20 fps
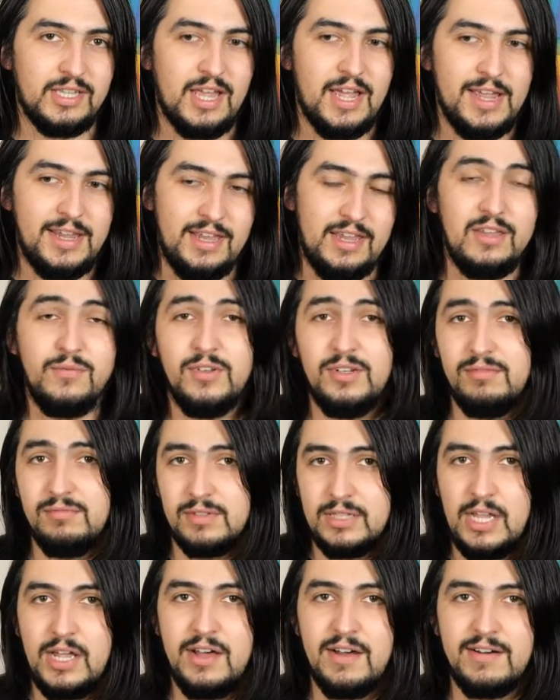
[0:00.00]
like,
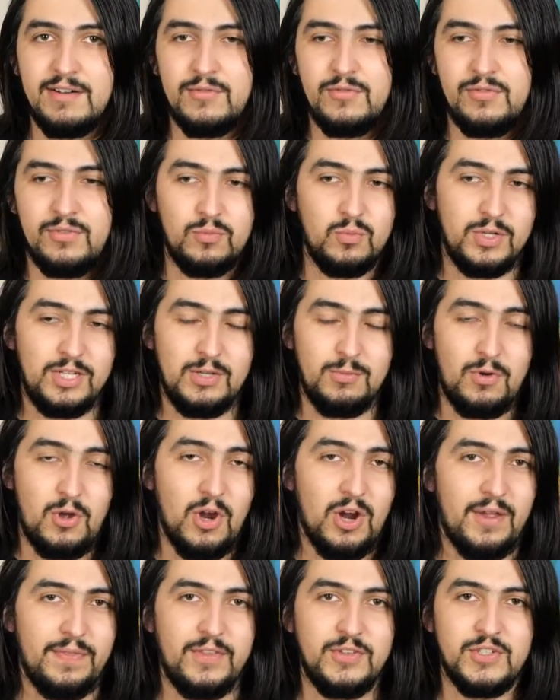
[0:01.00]
even love. Willy
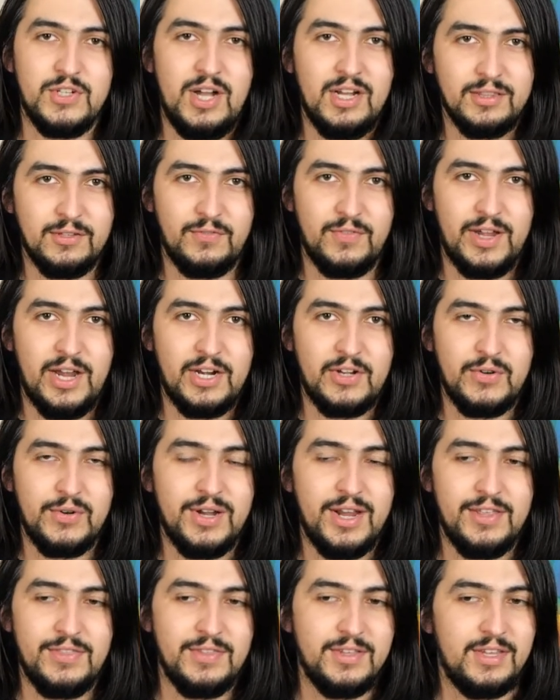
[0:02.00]
Wonka and the Chocolate
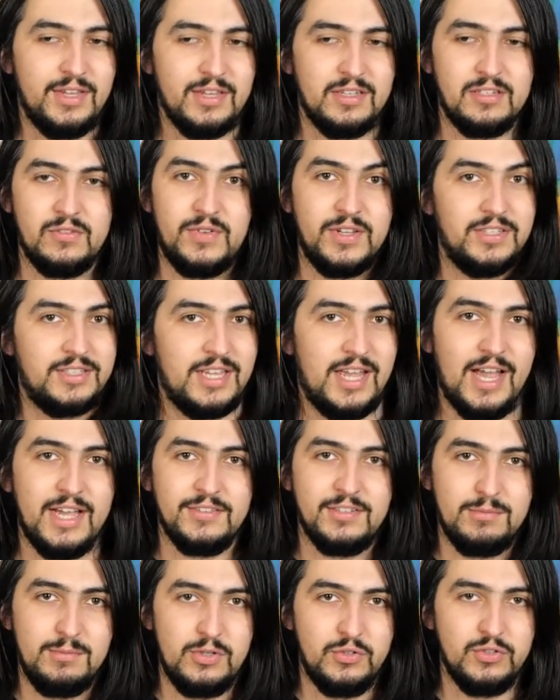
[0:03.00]
Factory, I think, is a
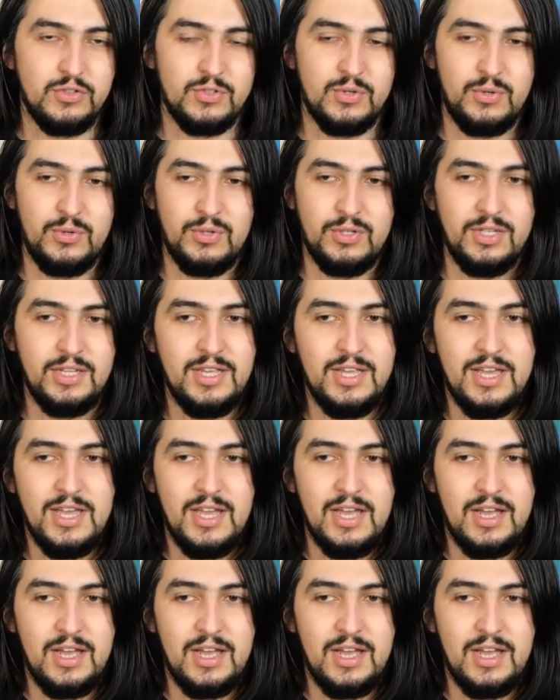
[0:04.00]
fantastic musical.